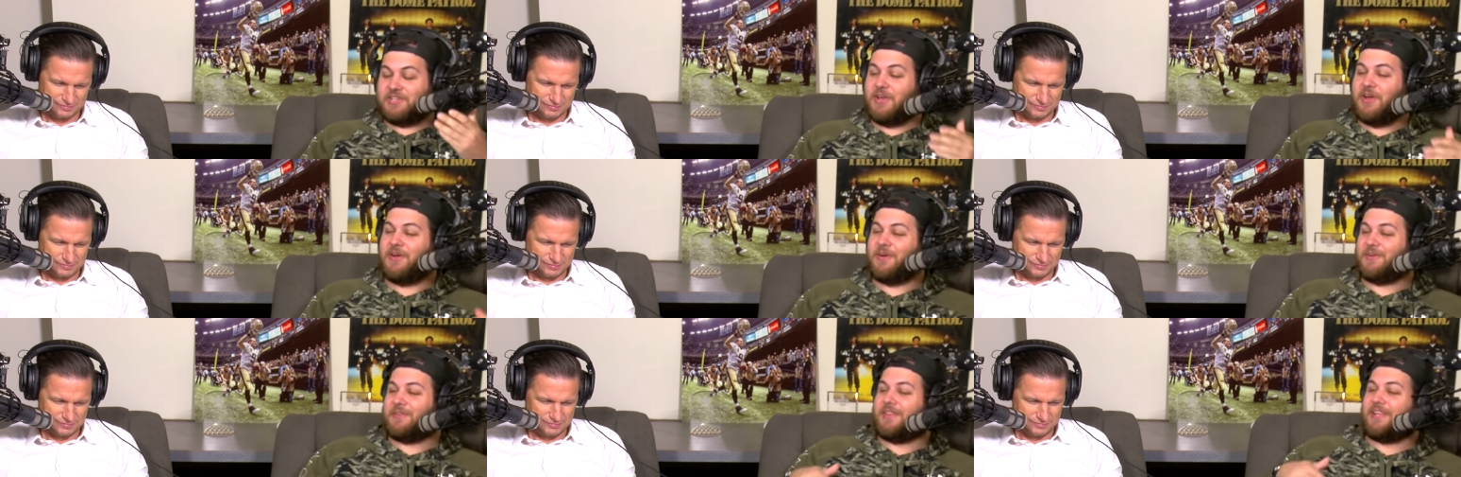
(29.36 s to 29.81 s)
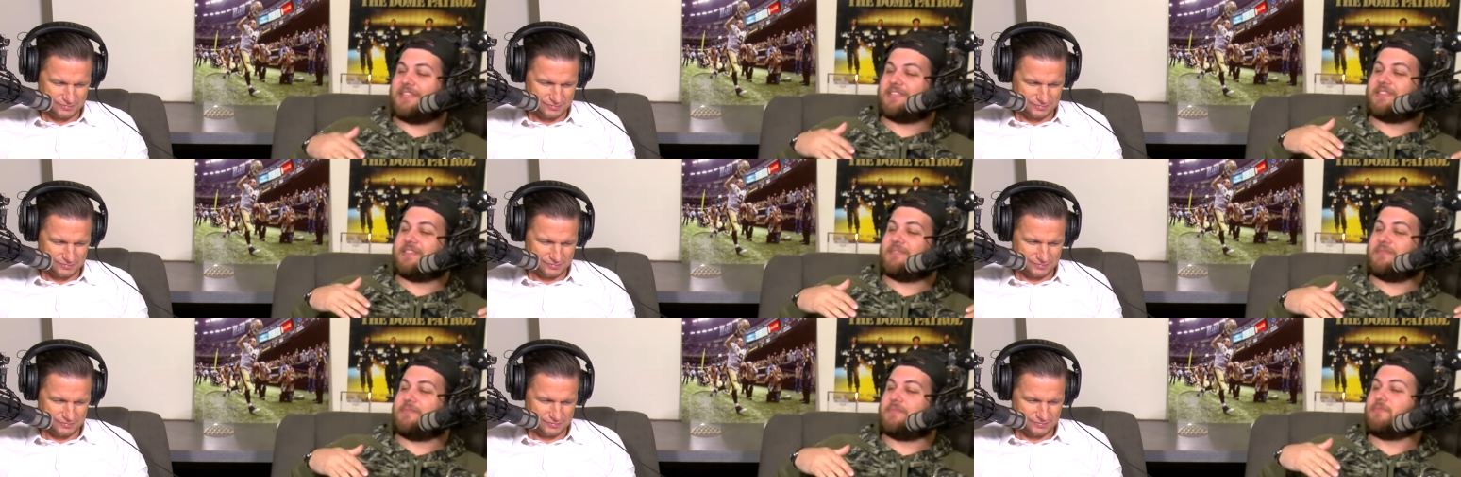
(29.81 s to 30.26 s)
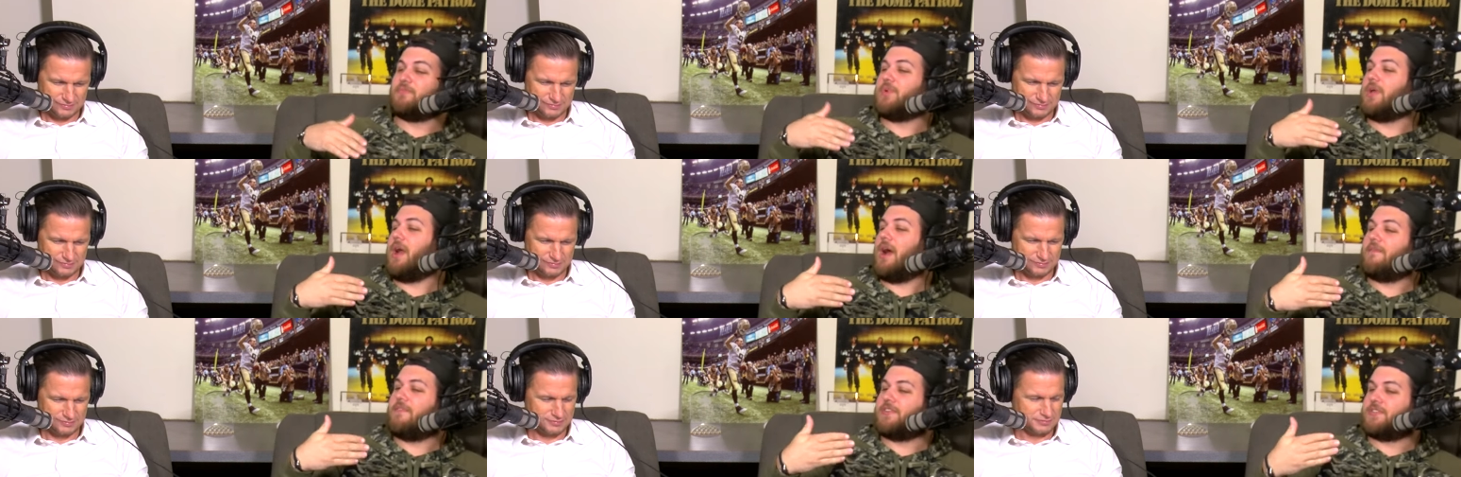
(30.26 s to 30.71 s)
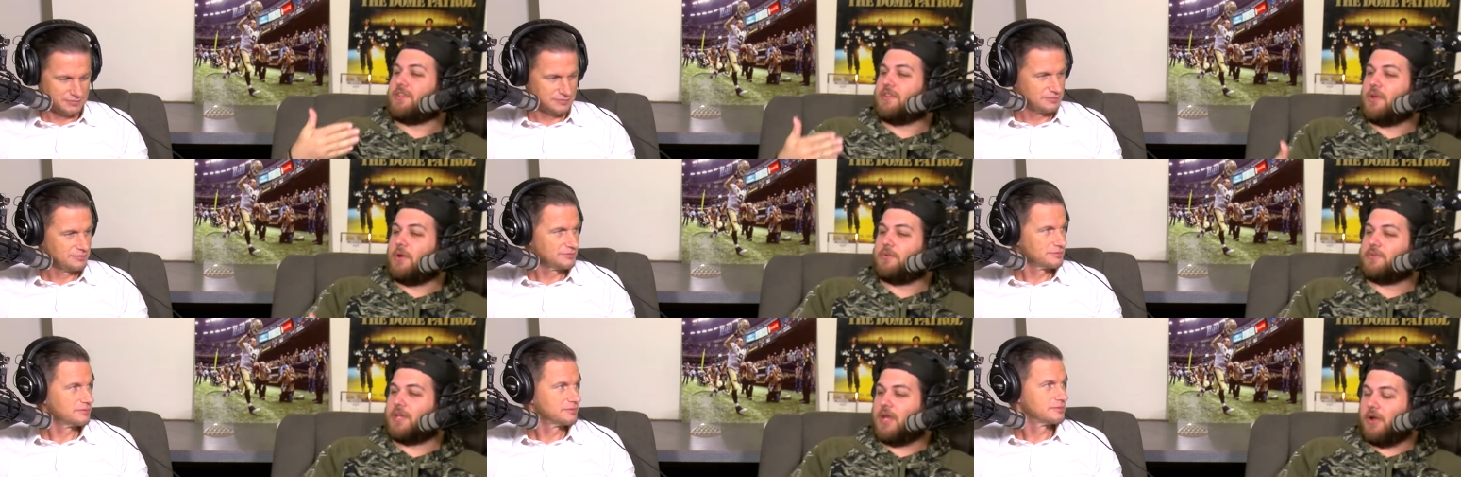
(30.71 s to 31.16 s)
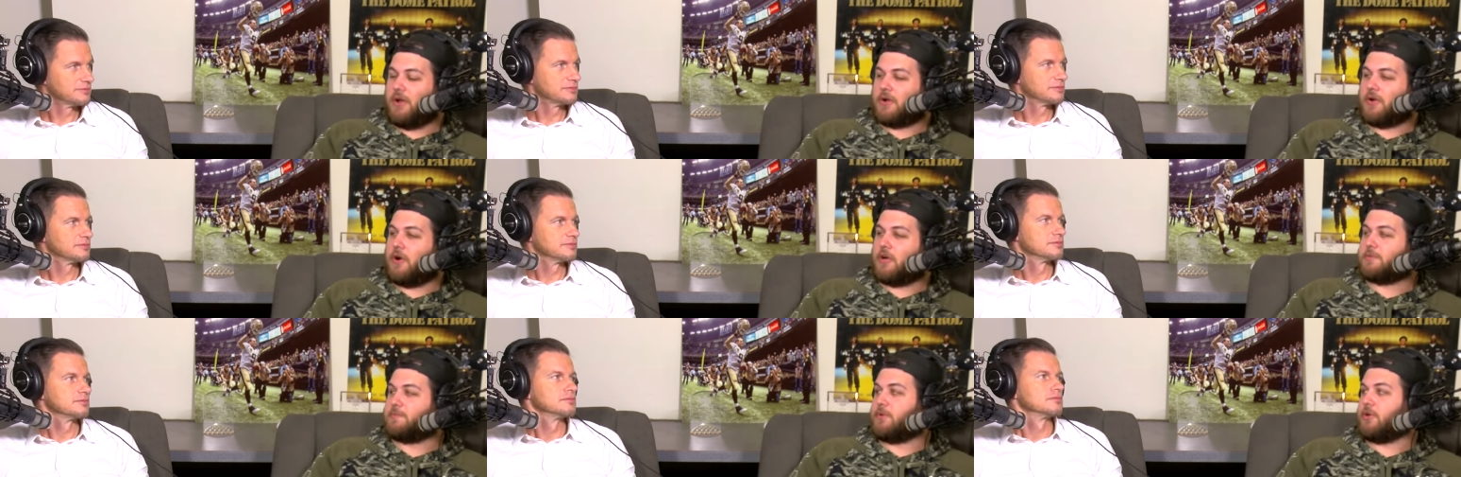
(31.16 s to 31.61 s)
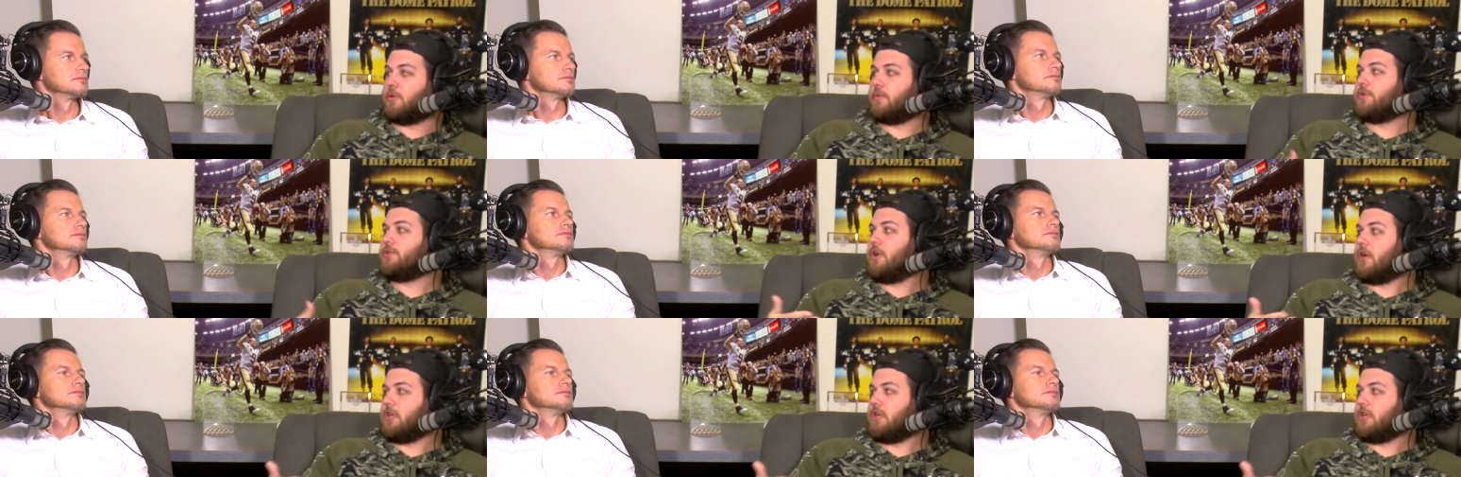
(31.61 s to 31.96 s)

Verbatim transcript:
Speaker 1: so? Let's. We obviously know Derek Carr's been hurt. We